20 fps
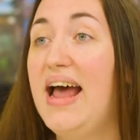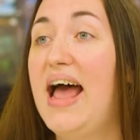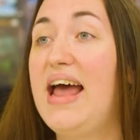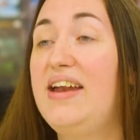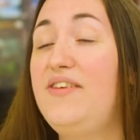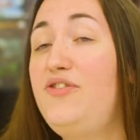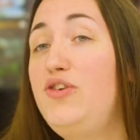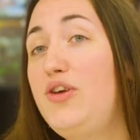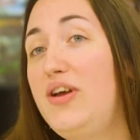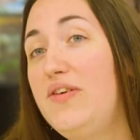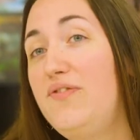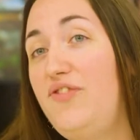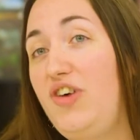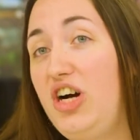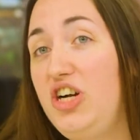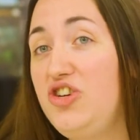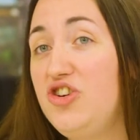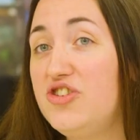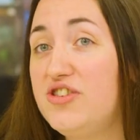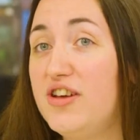And if you can
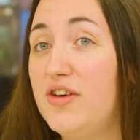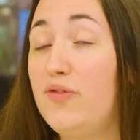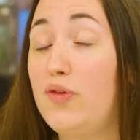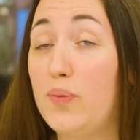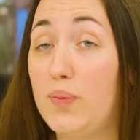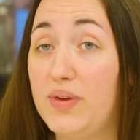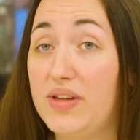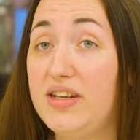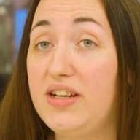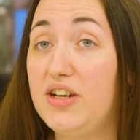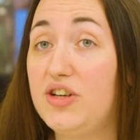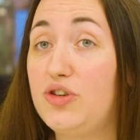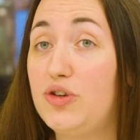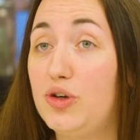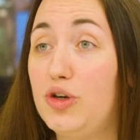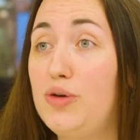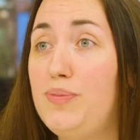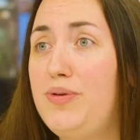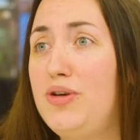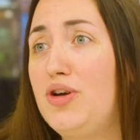find yourself a really good
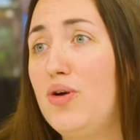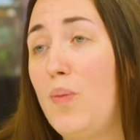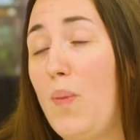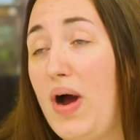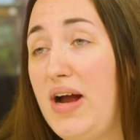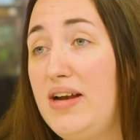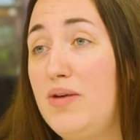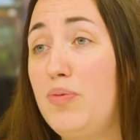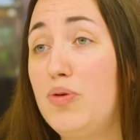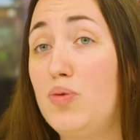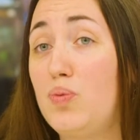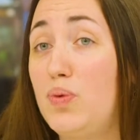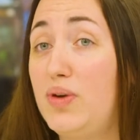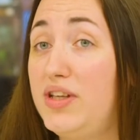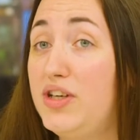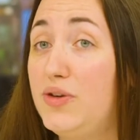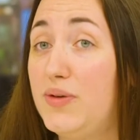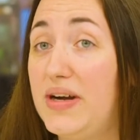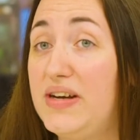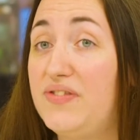group, you can wind up with
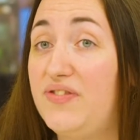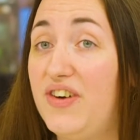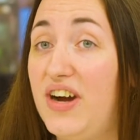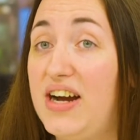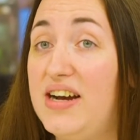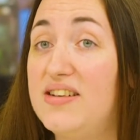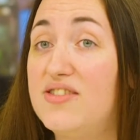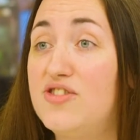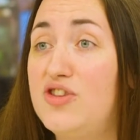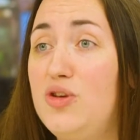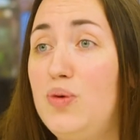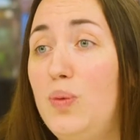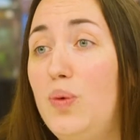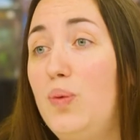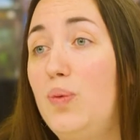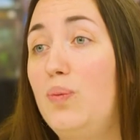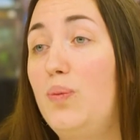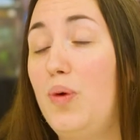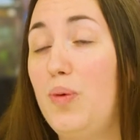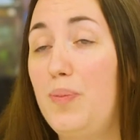really great friends who
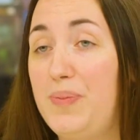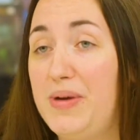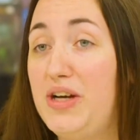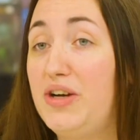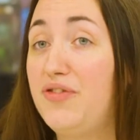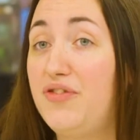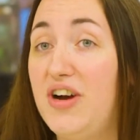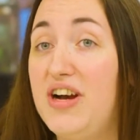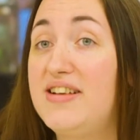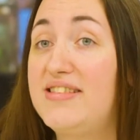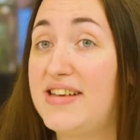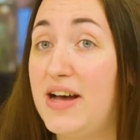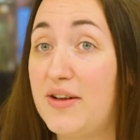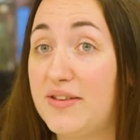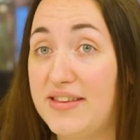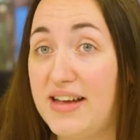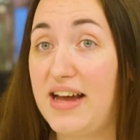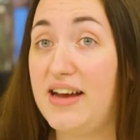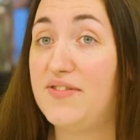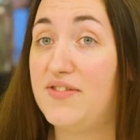will be your friends
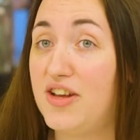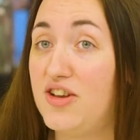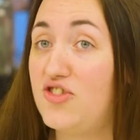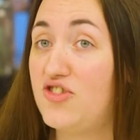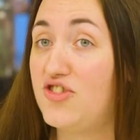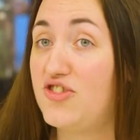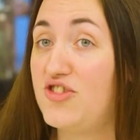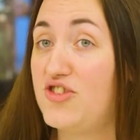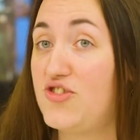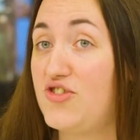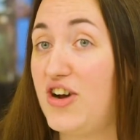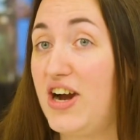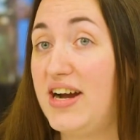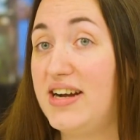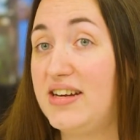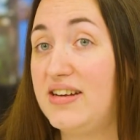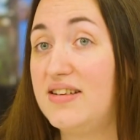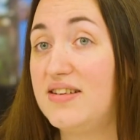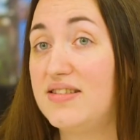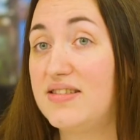outside of Dungeons &
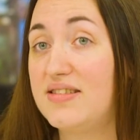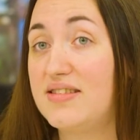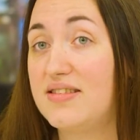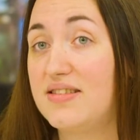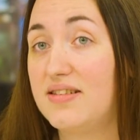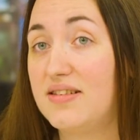Dragons.